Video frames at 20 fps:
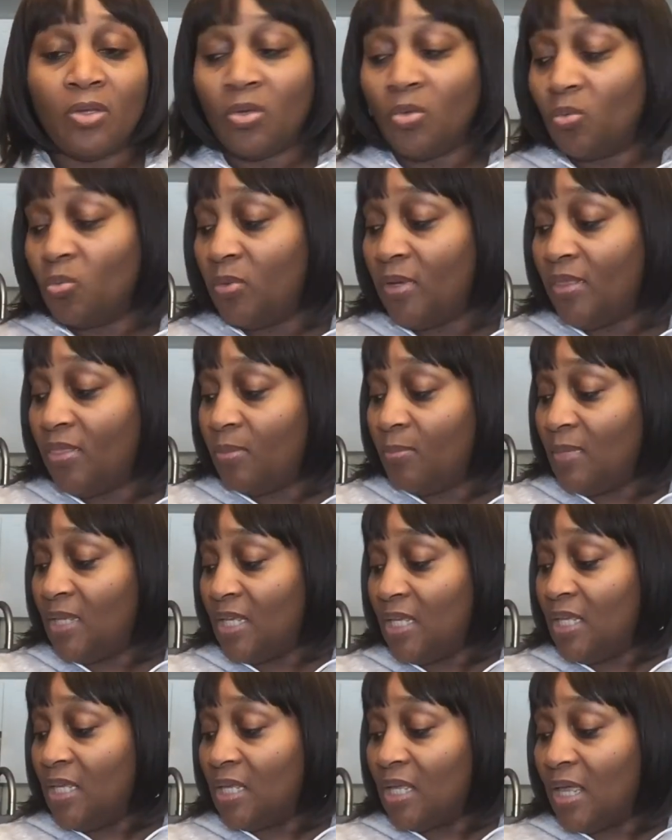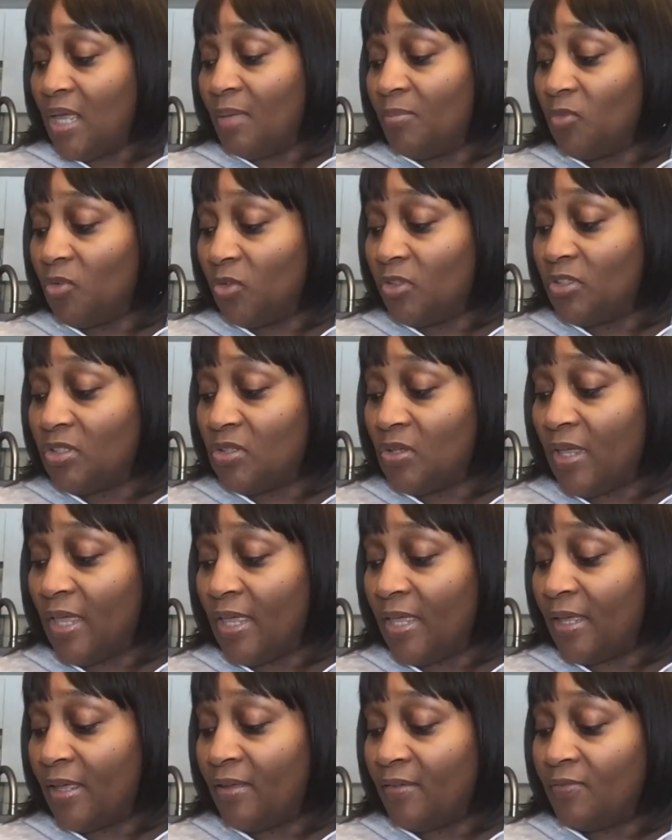With me, I'm going to
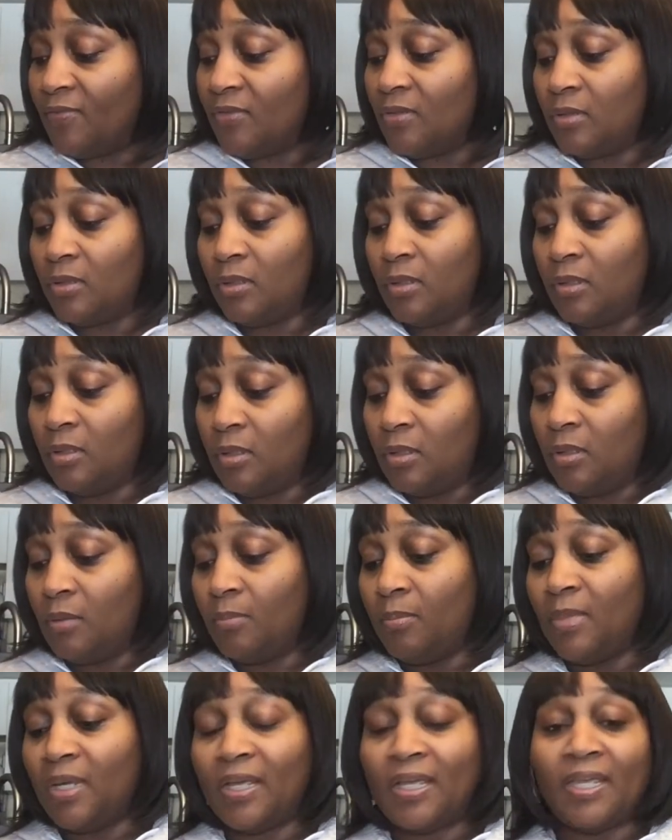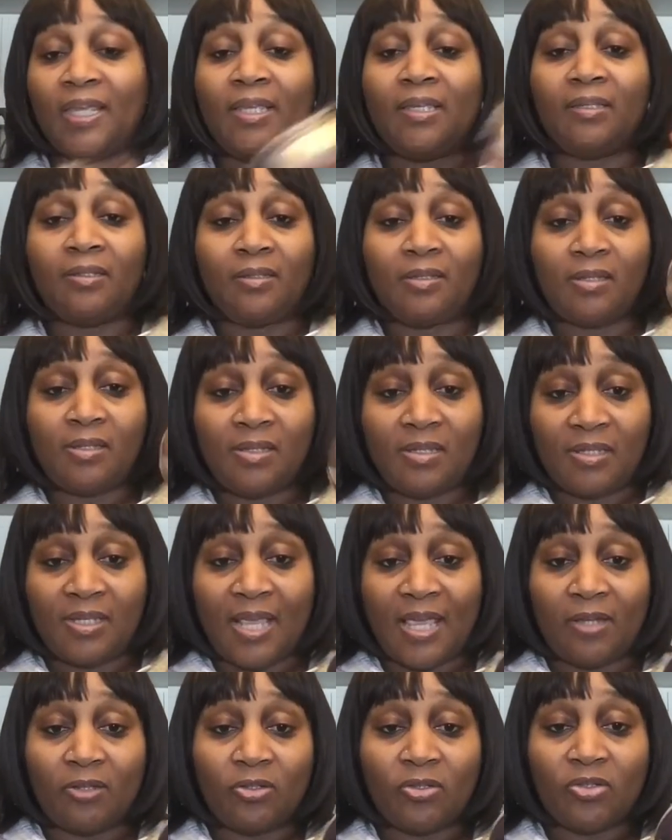have my
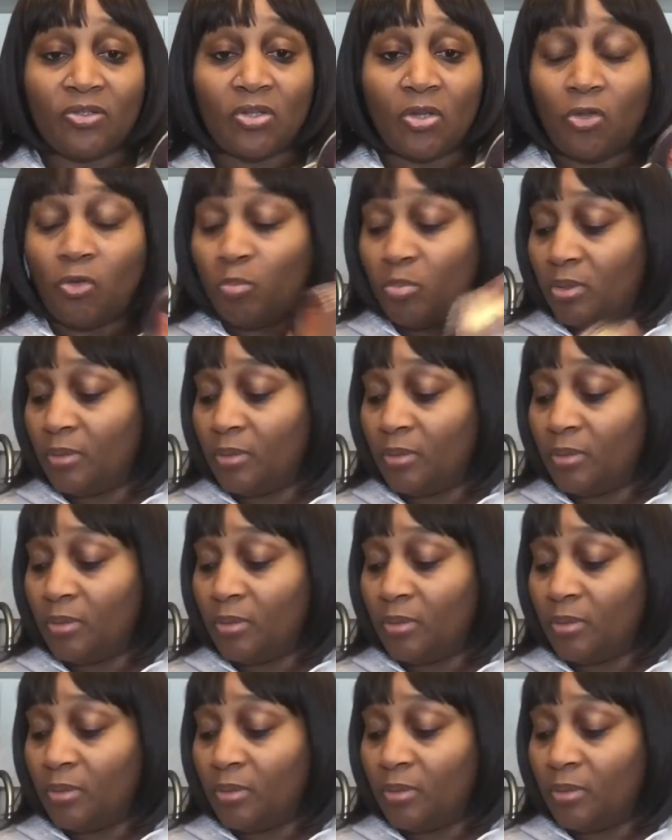saddle soap,